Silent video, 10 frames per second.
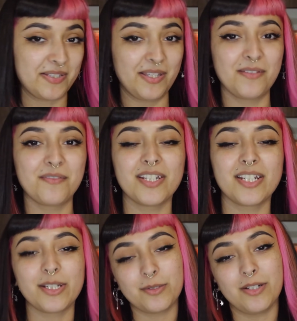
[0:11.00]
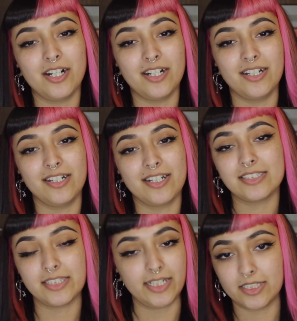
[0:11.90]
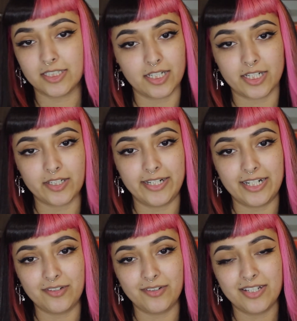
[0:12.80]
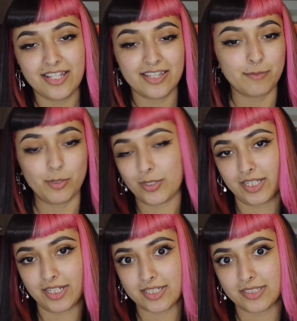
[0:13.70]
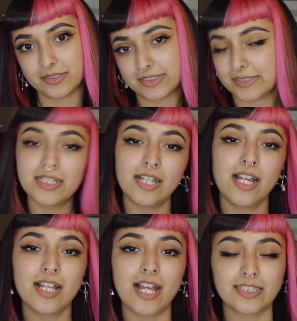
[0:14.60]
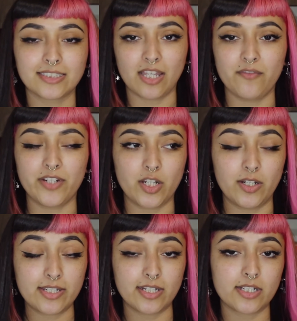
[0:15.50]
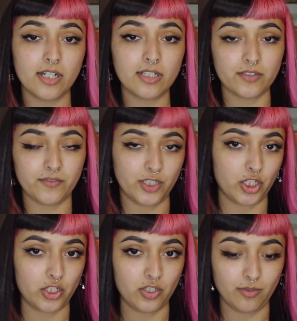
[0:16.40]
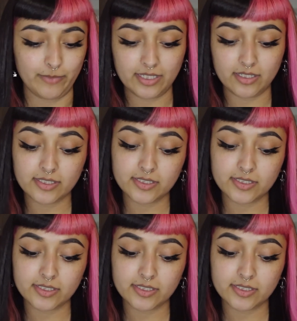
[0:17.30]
the video on, he's eating a cookie right now. They both liked it. I saw the video on TikTok of a girl making these